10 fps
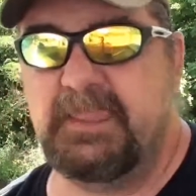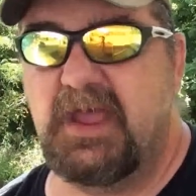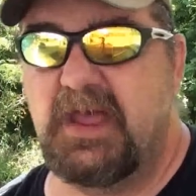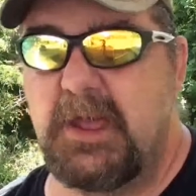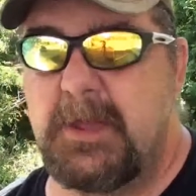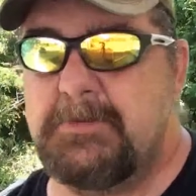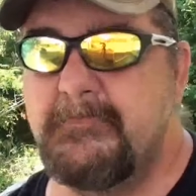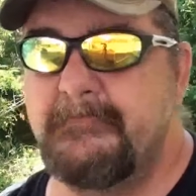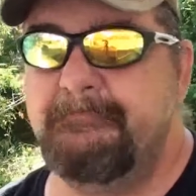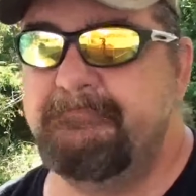I
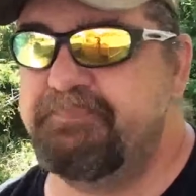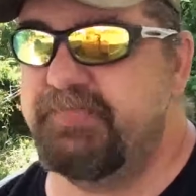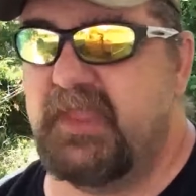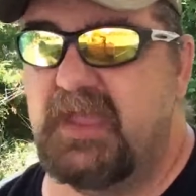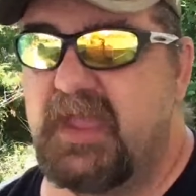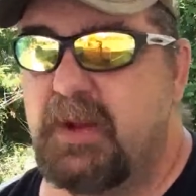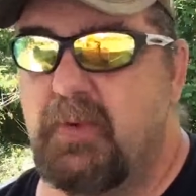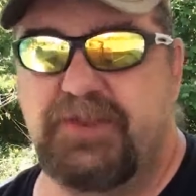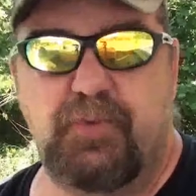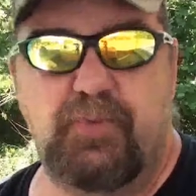got to
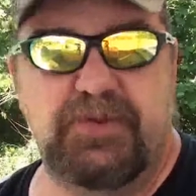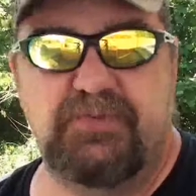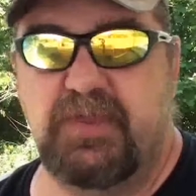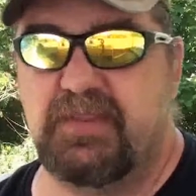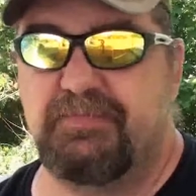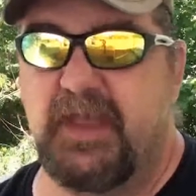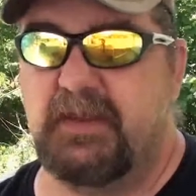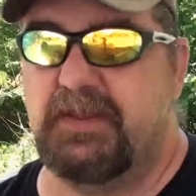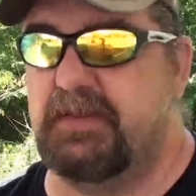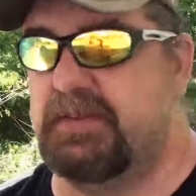wait till Richard gets
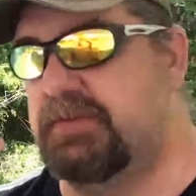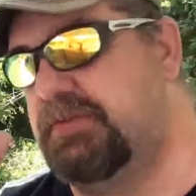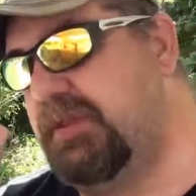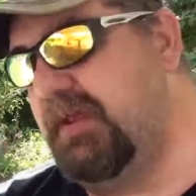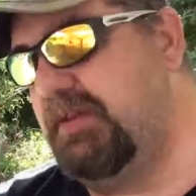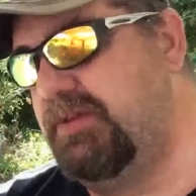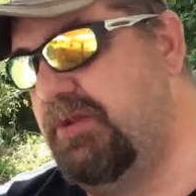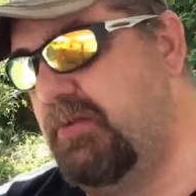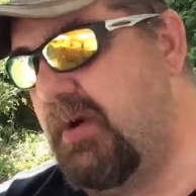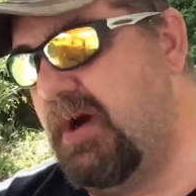back to take
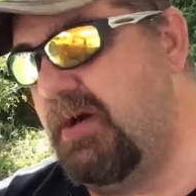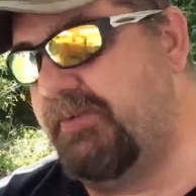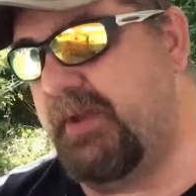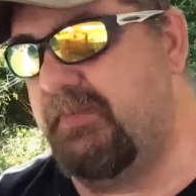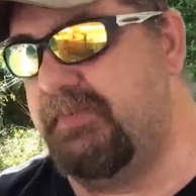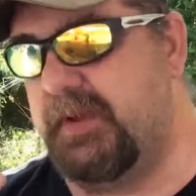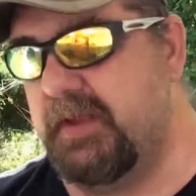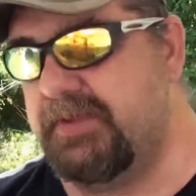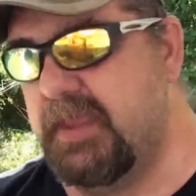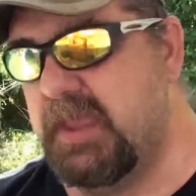2 wires off,
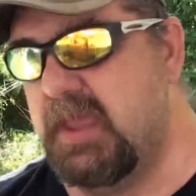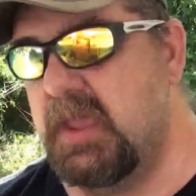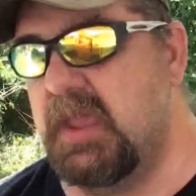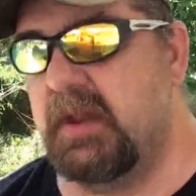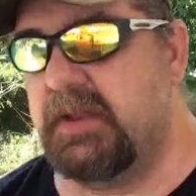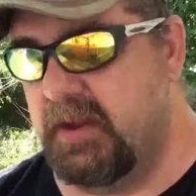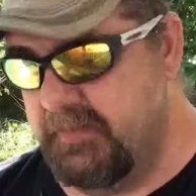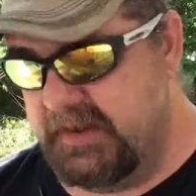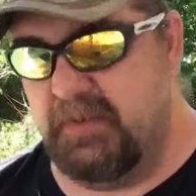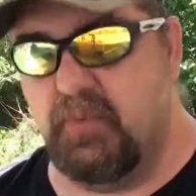because I told
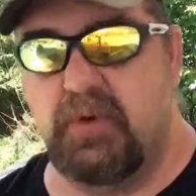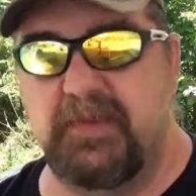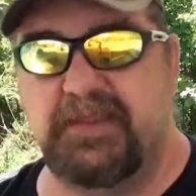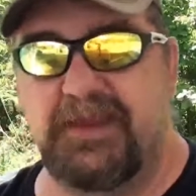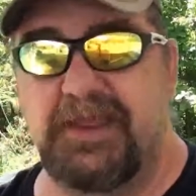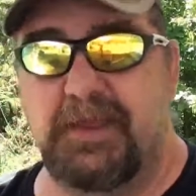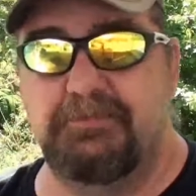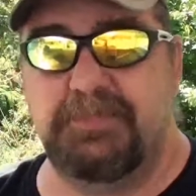him I didn't want to mess it up.